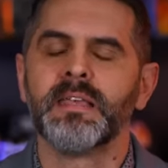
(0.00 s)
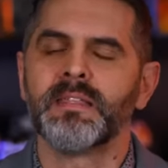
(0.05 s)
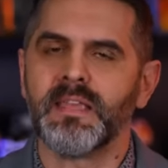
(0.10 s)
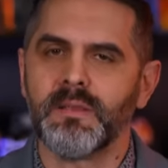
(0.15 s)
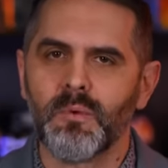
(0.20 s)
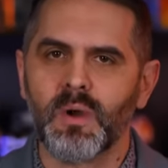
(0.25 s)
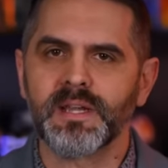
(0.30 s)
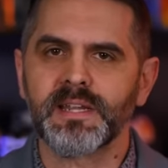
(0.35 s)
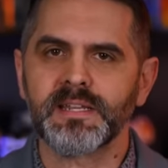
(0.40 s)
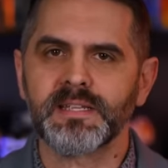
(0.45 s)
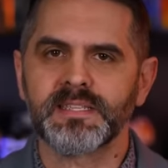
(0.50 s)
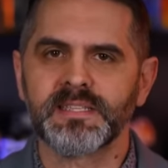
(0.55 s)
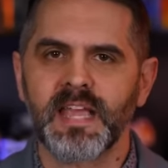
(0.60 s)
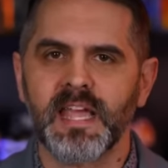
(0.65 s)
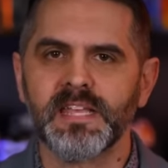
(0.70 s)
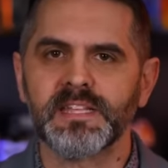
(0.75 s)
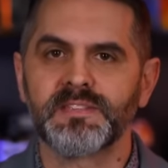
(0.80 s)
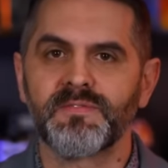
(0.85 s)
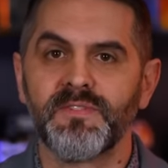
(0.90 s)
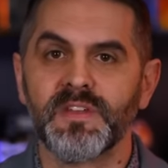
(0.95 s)
They wanted a
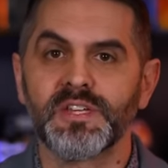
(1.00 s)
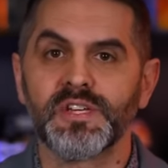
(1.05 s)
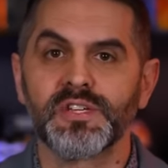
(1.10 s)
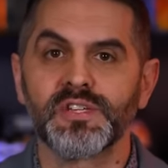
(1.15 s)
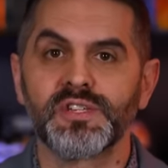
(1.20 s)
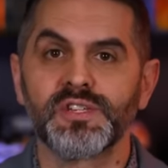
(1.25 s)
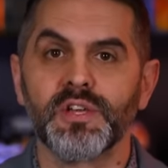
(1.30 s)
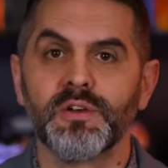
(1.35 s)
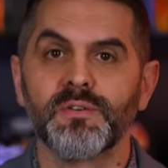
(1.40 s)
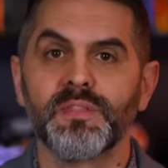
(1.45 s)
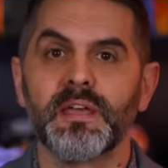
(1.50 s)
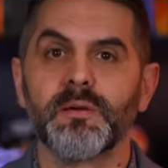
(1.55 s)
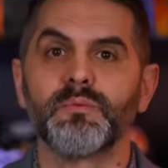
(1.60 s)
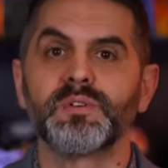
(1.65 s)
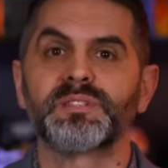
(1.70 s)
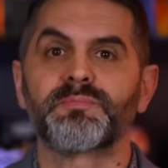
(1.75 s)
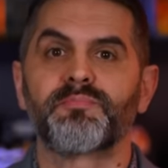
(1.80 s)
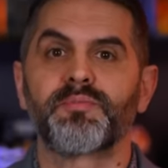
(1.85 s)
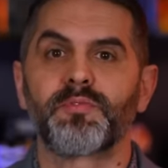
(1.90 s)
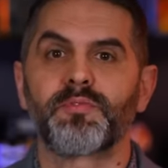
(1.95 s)
science fiction show that
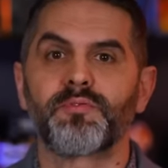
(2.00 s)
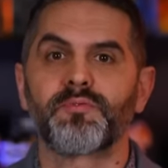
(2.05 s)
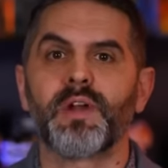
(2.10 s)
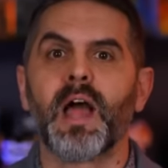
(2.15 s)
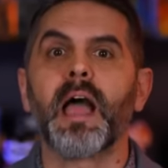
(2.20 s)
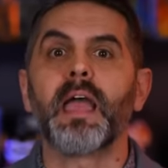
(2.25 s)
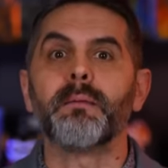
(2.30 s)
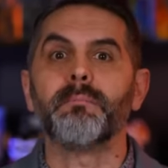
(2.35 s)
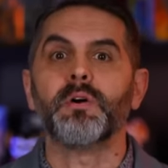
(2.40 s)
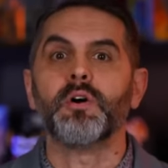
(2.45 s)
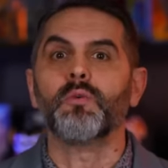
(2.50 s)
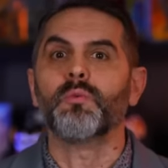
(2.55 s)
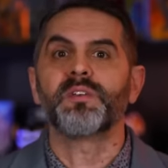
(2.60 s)
was primal,